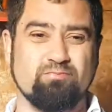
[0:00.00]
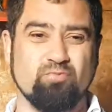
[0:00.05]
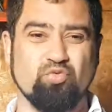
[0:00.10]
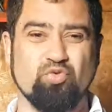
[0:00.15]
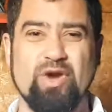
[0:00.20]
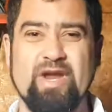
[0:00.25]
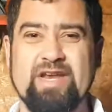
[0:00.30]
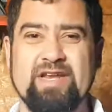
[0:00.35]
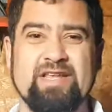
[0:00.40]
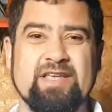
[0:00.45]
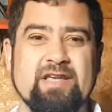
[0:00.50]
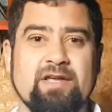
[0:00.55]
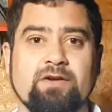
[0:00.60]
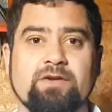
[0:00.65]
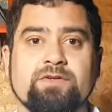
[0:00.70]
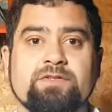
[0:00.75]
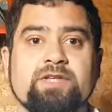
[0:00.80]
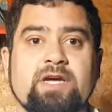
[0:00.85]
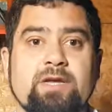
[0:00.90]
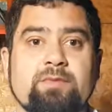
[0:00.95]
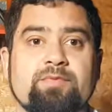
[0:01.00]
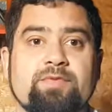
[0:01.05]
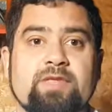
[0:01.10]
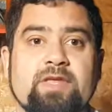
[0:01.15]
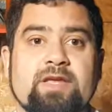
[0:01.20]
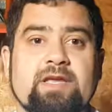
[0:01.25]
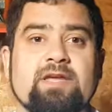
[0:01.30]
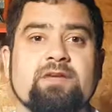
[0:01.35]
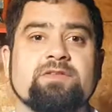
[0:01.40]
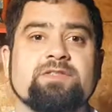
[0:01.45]
radiator type
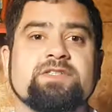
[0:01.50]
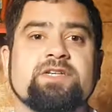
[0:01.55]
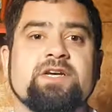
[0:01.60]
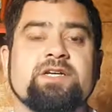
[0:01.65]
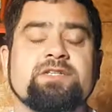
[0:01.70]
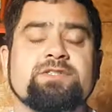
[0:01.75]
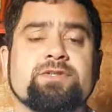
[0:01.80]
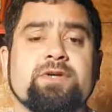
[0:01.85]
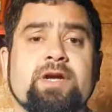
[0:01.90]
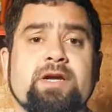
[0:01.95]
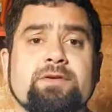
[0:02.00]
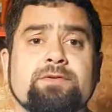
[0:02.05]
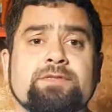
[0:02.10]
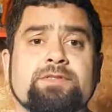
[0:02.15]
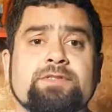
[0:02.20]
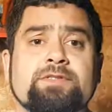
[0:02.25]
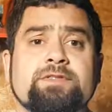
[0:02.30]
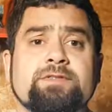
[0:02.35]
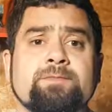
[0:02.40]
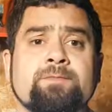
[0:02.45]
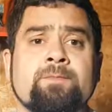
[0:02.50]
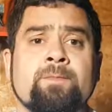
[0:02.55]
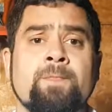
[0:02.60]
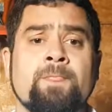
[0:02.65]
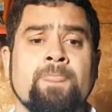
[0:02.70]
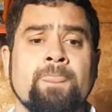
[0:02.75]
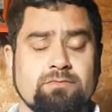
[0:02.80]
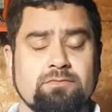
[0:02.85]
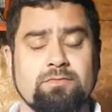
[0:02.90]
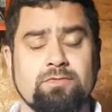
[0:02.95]
thing outside your house.
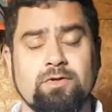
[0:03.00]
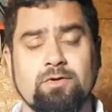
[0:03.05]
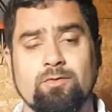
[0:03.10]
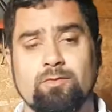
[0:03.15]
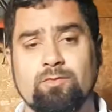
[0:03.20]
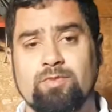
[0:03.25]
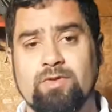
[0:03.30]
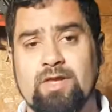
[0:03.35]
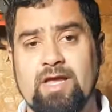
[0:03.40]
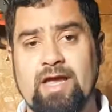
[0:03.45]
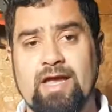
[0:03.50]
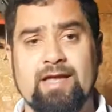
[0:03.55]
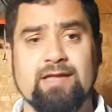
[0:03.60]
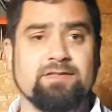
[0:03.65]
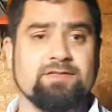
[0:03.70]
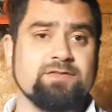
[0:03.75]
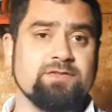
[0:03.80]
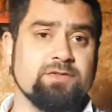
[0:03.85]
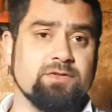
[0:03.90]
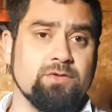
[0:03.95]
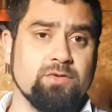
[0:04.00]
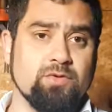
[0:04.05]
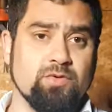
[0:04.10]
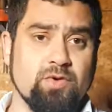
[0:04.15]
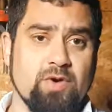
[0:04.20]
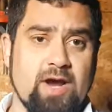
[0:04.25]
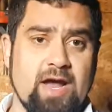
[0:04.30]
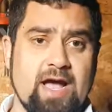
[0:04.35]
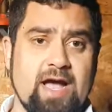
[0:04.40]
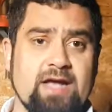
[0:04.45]
No plants, no
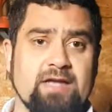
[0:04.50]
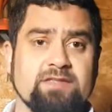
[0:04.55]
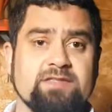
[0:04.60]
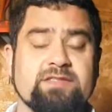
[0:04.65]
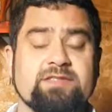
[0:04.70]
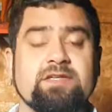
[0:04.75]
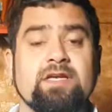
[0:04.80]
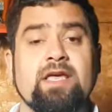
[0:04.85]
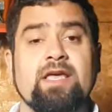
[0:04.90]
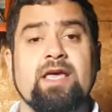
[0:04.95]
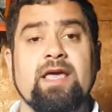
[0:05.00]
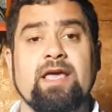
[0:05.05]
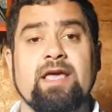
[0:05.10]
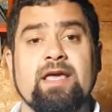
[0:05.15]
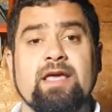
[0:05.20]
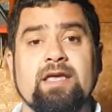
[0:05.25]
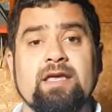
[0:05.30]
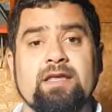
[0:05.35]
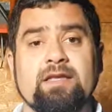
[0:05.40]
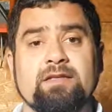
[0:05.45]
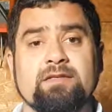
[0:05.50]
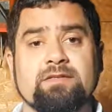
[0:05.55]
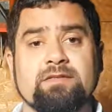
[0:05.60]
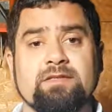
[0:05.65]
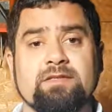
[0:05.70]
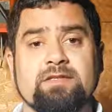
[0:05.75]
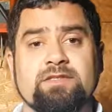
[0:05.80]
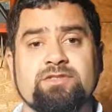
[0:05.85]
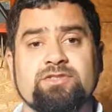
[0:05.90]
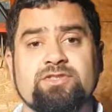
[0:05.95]
grass, and
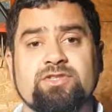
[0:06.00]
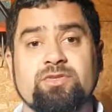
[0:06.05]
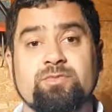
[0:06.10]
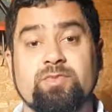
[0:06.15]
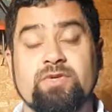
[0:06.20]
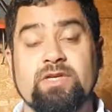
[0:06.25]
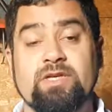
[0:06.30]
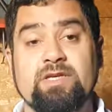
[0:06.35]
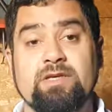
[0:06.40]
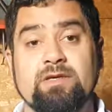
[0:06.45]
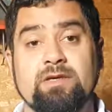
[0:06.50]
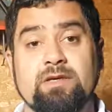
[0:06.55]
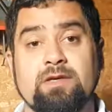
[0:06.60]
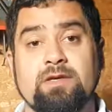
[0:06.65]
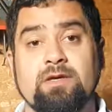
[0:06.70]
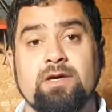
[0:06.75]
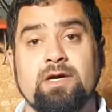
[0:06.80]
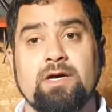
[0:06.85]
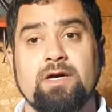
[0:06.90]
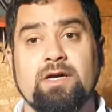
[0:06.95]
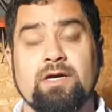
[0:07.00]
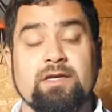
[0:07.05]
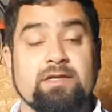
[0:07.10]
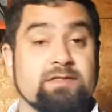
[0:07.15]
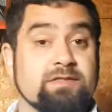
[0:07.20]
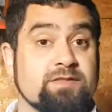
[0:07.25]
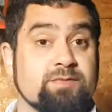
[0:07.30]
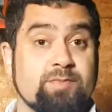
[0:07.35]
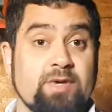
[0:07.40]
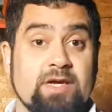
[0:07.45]
it should be
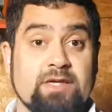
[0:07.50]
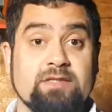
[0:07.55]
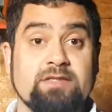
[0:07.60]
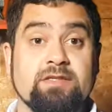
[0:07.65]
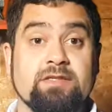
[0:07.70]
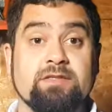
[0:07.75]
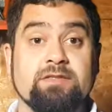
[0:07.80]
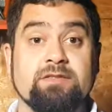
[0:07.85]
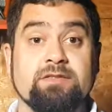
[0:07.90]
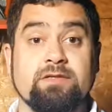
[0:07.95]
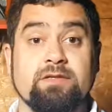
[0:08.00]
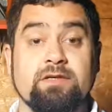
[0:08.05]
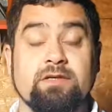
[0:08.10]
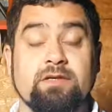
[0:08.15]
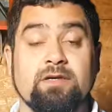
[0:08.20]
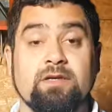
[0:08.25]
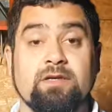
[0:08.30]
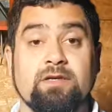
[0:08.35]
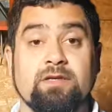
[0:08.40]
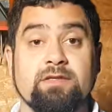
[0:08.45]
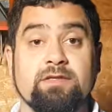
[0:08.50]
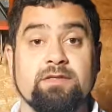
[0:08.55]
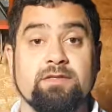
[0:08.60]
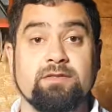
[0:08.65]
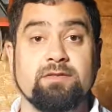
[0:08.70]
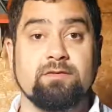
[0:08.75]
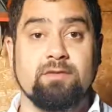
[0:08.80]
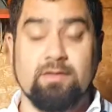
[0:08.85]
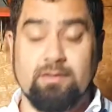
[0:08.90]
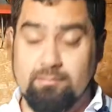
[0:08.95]
inspected,
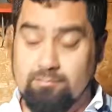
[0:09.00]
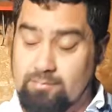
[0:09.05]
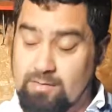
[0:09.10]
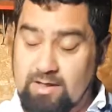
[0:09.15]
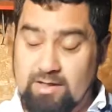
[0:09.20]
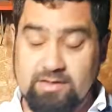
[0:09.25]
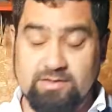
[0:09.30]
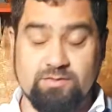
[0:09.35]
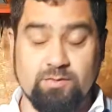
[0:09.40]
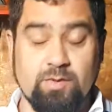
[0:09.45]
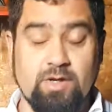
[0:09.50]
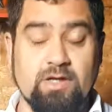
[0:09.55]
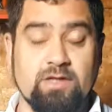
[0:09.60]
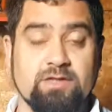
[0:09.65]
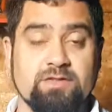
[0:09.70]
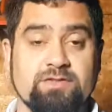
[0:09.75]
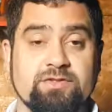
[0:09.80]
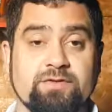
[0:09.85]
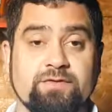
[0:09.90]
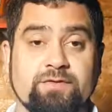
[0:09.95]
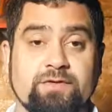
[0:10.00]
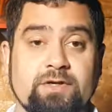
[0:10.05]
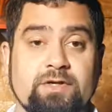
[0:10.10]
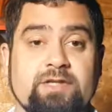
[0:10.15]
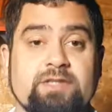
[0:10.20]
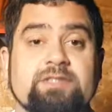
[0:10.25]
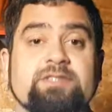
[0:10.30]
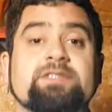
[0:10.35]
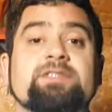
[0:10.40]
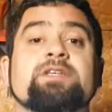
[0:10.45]
as well as your
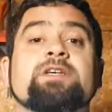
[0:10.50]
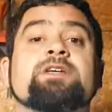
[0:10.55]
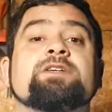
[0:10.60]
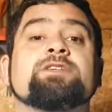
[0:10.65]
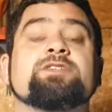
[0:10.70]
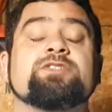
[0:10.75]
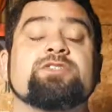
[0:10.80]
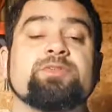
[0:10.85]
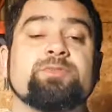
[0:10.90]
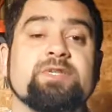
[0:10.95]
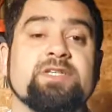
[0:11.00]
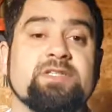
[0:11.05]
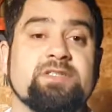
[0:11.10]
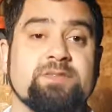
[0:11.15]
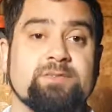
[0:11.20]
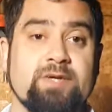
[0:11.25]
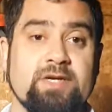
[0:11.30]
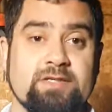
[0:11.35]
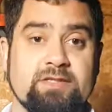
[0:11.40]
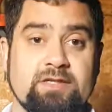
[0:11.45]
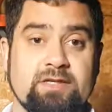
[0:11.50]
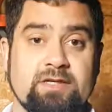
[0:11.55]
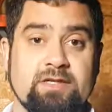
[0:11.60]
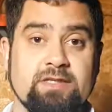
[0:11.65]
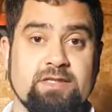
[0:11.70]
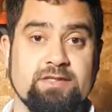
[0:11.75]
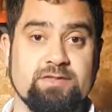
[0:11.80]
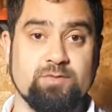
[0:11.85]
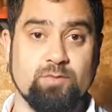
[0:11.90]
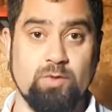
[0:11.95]
furnace. It should be inspected at
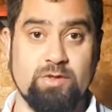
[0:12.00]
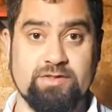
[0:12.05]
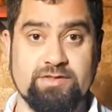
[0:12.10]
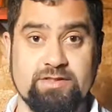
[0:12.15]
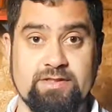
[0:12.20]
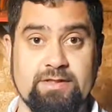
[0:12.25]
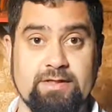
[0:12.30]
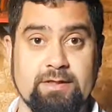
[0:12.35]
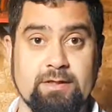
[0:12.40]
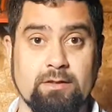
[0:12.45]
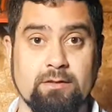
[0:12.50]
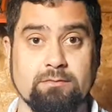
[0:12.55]
least once a year.